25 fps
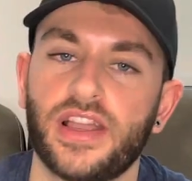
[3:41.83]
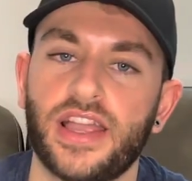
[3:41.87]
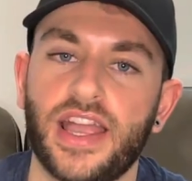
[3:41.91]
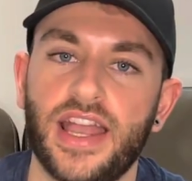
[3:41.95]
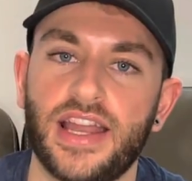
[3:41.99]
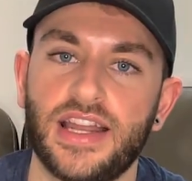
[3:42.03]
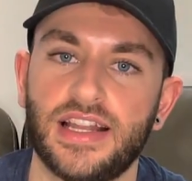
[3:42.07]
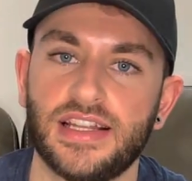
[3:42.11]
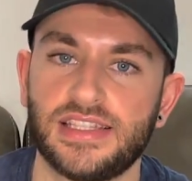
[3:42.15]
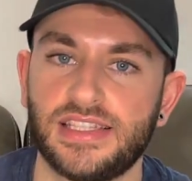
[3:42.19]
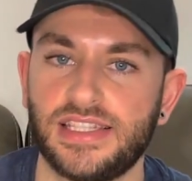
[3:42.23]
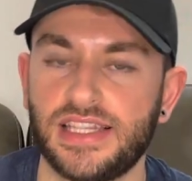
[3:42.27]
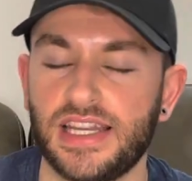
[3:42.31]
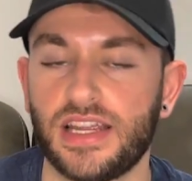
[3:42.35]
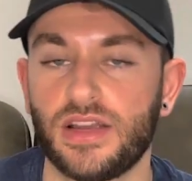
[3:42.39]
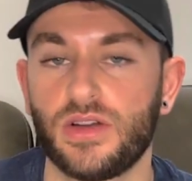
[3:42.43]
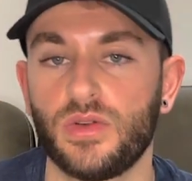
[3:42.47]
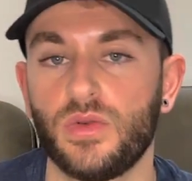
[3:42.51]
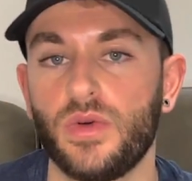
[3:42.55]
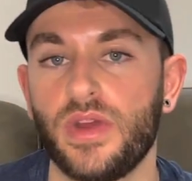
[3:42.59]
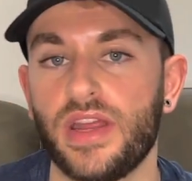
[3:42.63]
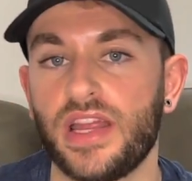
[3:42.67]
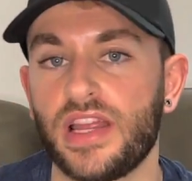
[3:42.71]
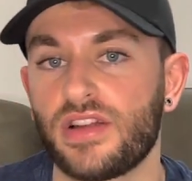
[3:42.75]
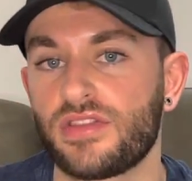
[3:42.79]
getting a
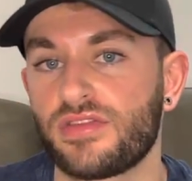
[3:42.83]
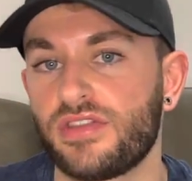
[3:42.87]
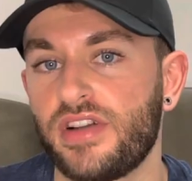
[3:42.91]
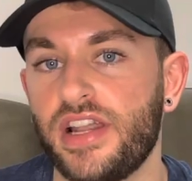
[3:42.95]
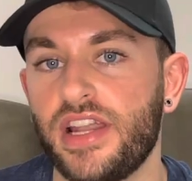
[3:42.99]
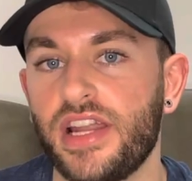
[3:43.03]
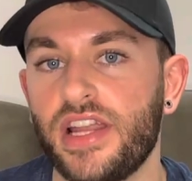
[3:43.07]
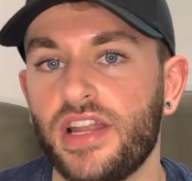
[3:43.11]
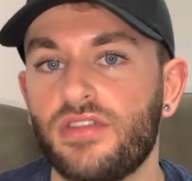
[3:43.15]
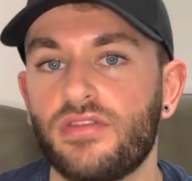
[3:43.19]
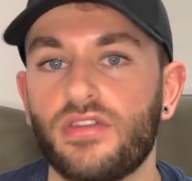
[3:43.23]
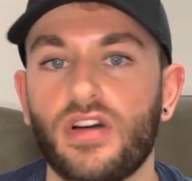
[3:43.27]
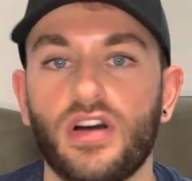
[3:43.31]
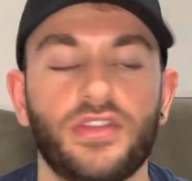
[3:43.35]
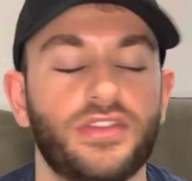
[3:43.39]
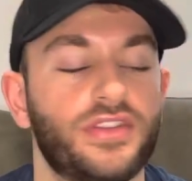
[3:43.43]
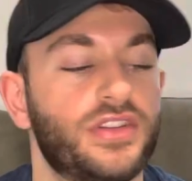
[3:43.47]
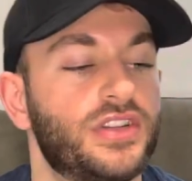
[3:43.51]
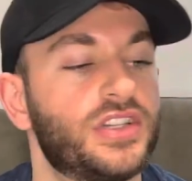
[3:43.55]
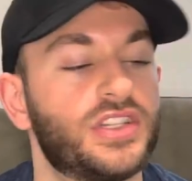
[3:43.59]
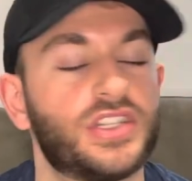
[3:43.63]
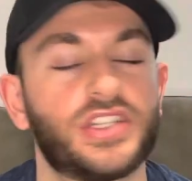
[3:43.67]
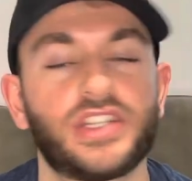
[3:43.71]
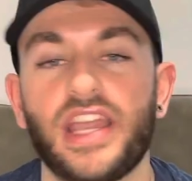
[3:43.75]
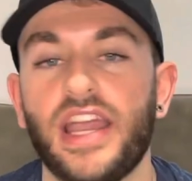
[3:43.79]
single ingredient rather
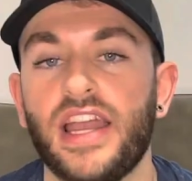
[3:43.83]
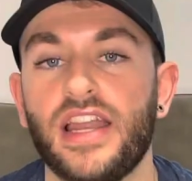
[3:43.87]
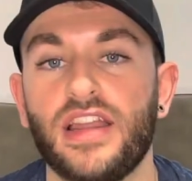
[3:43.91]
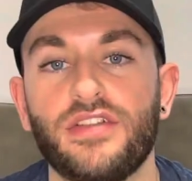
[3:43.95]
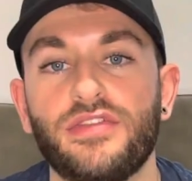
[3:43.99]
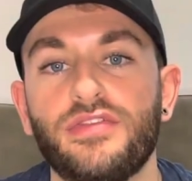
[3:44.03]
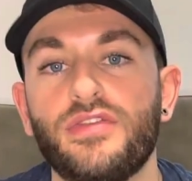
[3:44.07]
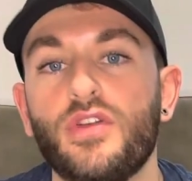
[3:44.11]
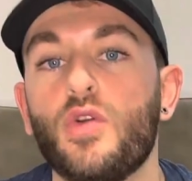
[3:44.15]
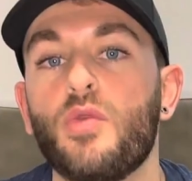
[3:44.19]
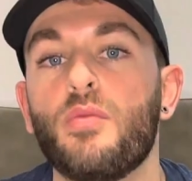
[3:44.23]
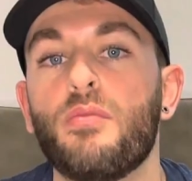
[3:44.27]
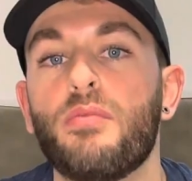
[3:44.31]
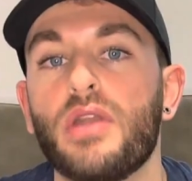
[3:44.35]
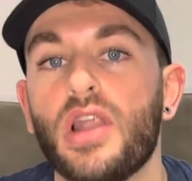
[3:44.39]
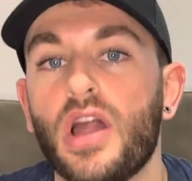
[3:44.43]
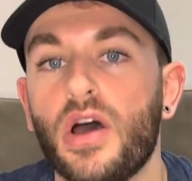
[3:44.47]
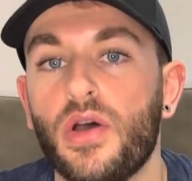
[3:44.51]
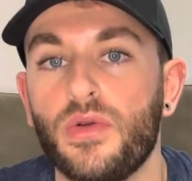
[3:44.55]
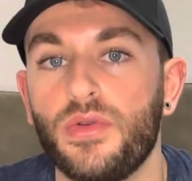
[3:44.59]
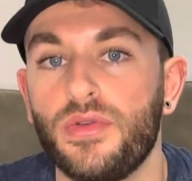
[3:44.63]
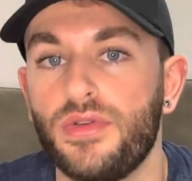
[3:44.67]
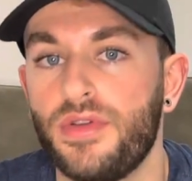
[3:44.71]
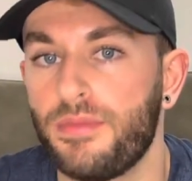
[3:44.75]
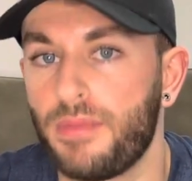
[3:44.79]
than just getting a
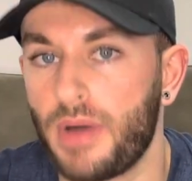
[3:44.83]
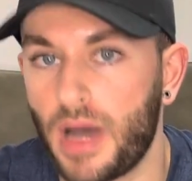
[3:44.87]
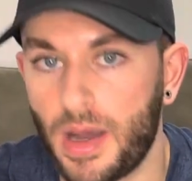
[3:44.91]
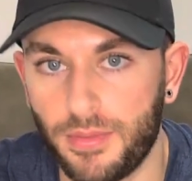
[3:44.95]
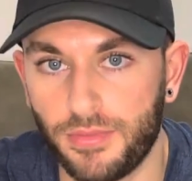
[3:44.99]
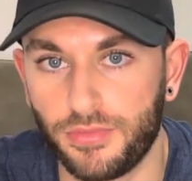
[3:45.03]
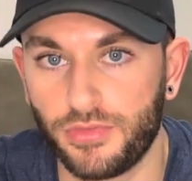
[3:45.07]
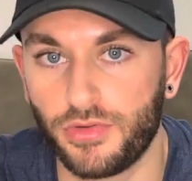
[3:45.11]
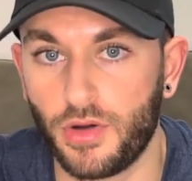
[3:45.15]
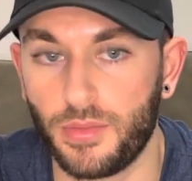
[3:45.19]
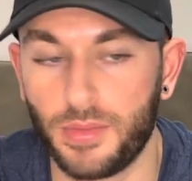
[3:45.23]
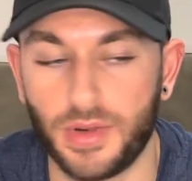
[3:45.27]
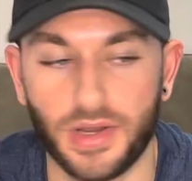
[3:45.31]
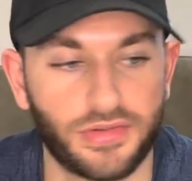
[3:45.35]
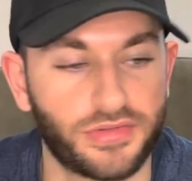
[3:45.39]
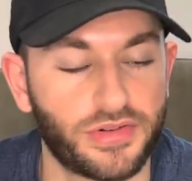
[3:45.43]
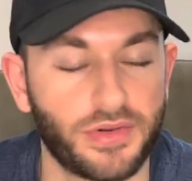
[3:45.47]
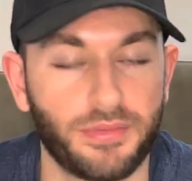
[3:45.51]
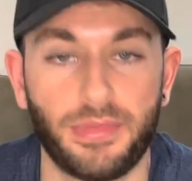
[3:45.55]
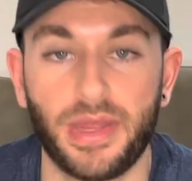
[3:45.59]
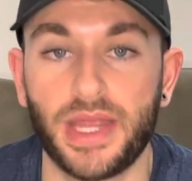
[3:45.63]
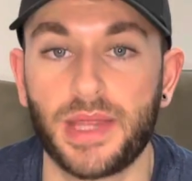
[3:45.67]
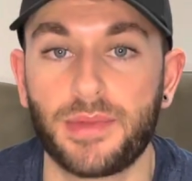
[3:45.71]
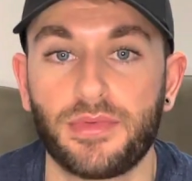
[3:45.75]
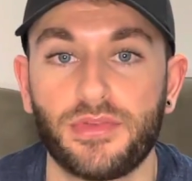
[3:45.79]
full-blown pump formula
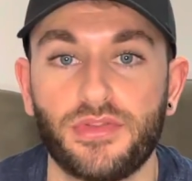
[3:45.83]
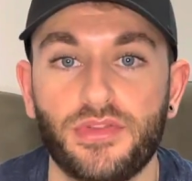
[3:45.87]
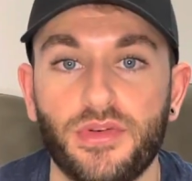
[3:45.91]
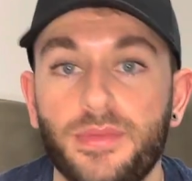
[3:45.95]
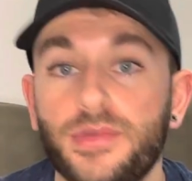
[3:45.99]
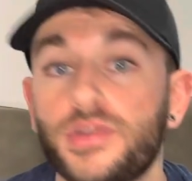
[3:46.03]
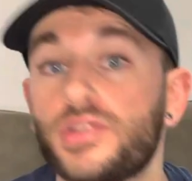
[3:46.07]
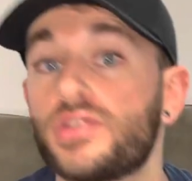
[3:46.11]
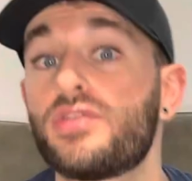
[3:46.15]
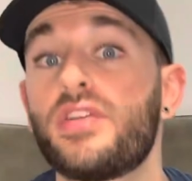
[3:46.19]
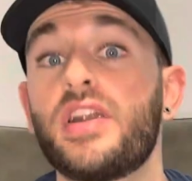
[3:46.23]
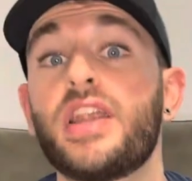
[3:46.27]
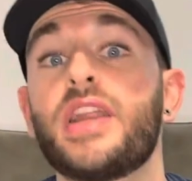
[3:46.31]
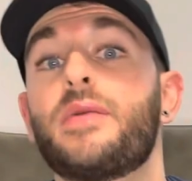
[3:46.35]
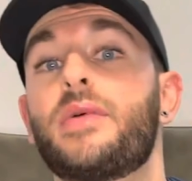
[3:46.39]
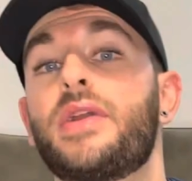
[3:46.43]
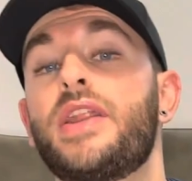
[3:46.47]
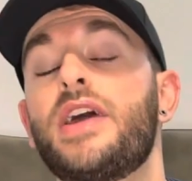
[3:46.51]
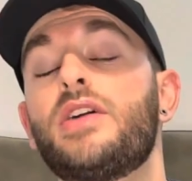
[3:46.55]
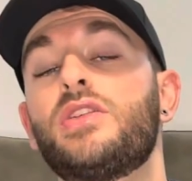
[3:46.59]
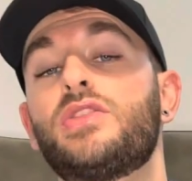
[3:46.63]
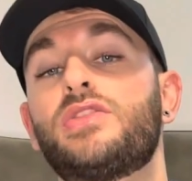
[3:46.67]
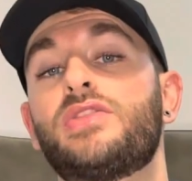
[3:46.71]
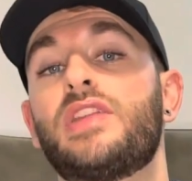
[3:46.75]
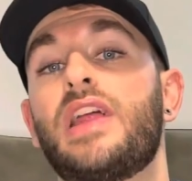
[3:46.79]
from Peak Performance or anyone
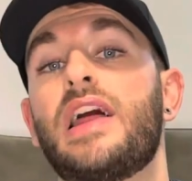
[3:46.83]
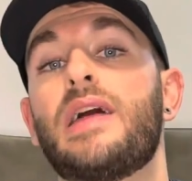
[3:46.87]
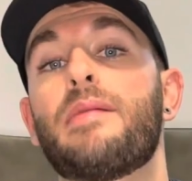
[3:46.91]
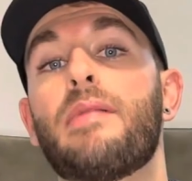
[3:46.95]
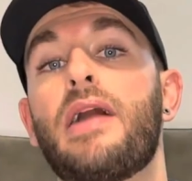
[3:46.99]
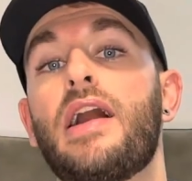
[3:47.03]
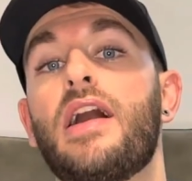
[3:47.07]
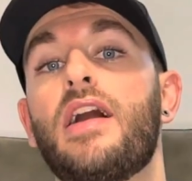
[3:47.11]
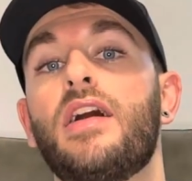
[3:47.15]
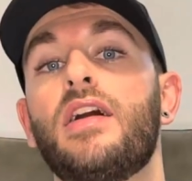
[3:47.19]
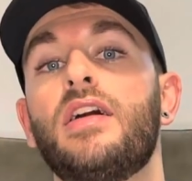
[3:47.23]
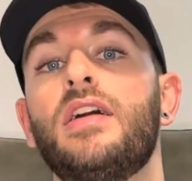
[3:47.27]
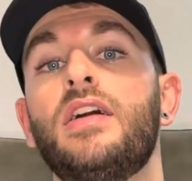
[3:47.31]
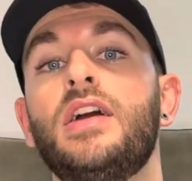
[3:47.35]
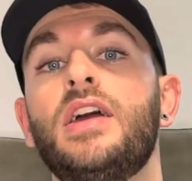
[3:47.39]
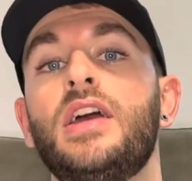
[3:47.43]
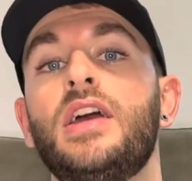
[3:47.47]
else for that matter?